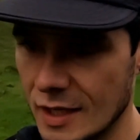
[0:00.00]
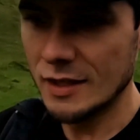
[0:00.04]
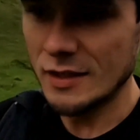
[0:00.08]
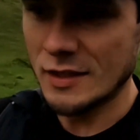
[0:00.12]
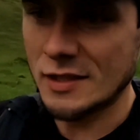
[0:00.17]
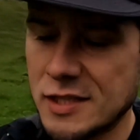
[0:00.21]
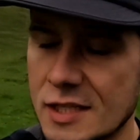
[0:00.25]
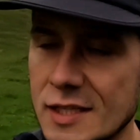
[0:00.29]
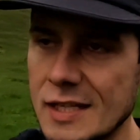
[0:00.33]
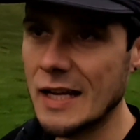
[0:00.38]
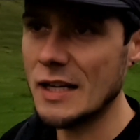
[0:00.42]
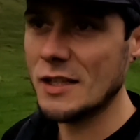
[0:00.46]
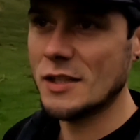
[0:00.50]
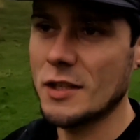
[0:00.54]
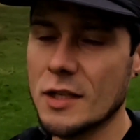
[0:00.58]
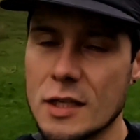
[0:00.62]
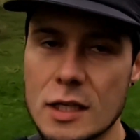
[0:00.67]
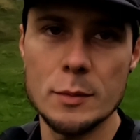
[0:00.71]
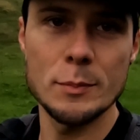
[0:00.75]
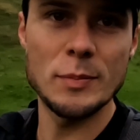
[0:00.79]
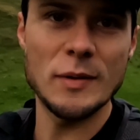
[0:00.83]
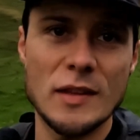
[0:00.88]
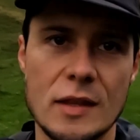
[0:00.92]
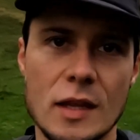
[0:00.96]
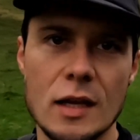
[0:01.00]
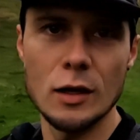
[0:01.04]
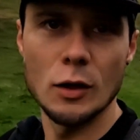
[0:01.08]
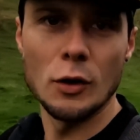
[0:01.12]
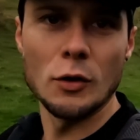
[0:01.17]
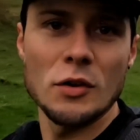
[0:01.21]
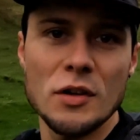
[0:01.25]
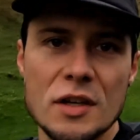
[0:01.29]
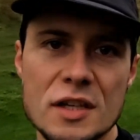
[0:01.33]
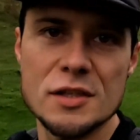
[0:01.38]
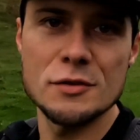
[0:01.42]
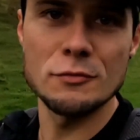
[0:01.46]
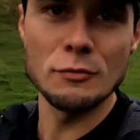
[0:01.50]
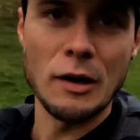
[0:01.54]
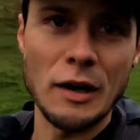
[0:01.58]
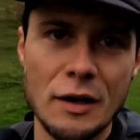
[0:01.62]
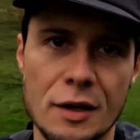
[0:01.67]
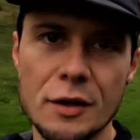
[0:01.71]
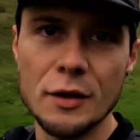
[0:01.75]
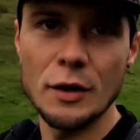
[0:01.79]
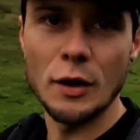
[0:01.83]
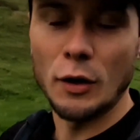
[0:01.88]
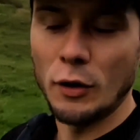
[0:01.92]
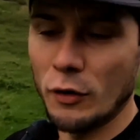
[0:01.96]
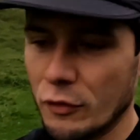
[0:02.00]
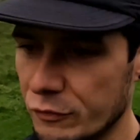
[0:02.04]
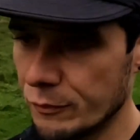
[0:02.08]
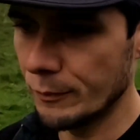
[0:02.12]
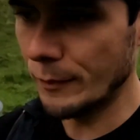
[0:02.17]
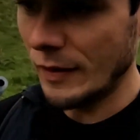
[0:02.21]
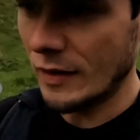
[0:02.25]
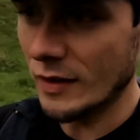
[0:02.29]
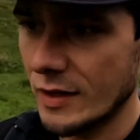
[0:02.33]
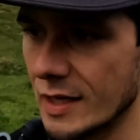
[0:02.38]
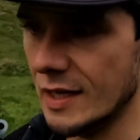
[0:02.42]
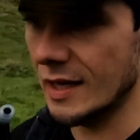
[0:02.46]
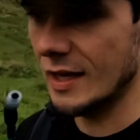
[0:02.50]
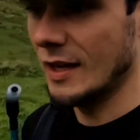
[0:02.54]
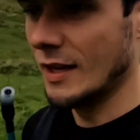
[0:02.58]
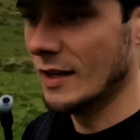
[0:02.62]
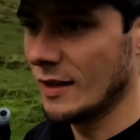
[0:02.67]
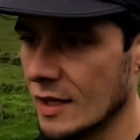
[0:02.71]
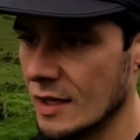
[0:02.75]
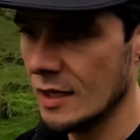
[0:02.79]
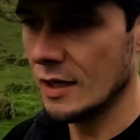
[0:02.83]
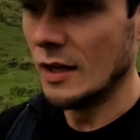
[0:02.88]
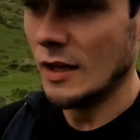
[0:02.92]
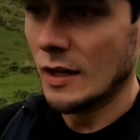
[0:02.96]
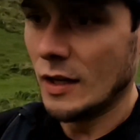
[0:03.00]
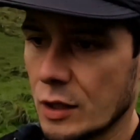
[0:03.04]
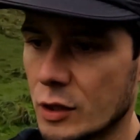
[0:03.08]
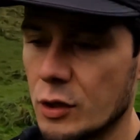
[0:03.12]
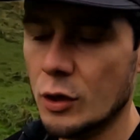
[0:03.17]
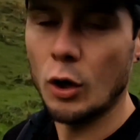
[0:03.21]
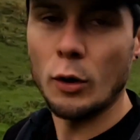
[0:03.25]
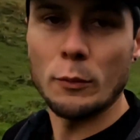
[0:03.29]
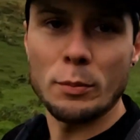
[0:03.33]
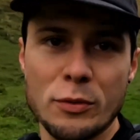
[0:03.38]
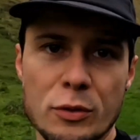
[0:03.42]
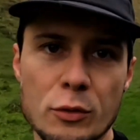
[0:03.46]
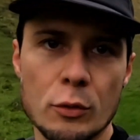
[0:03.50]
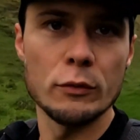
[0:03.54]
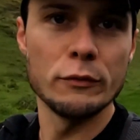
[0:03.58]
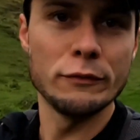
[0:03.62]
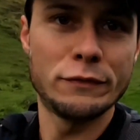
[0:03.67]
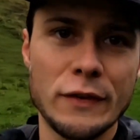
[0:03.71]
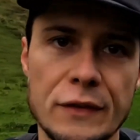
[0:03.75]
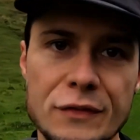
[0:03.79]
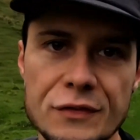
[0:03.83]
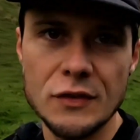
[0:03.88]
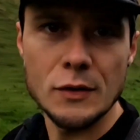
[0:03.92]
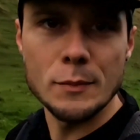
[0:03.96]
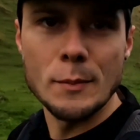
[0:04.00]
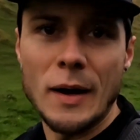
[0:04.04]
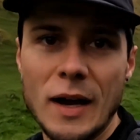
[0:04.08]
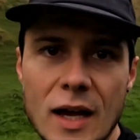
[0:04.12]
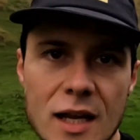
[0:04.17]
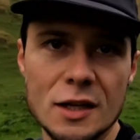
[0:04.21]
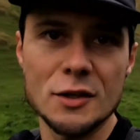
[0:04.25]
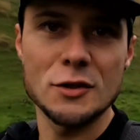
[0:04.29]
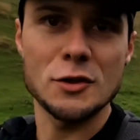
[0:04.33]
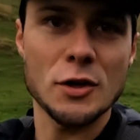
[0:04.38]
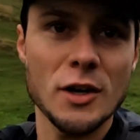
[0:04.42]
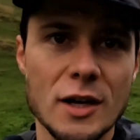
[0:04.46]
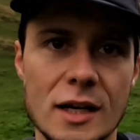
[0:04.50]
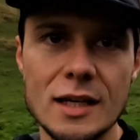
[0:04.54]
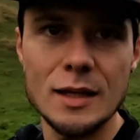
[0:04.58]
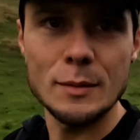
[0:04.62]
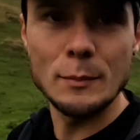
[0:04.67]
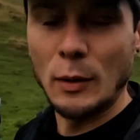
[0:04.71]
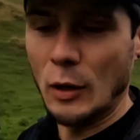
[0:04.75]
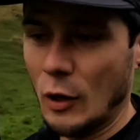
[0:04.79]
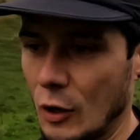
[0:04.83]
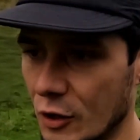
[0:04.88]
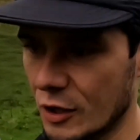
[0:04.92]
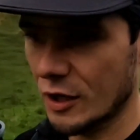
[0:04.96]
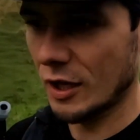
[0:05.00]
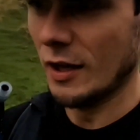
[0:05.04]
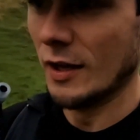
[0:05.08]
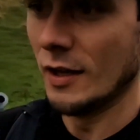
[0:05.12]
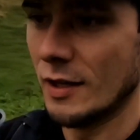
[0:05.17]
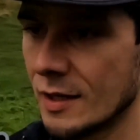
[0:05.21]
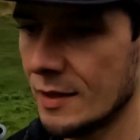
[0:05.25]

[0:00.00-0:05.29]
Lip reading: This is actually going to be the longest run of my Copthorne 50 miler training block.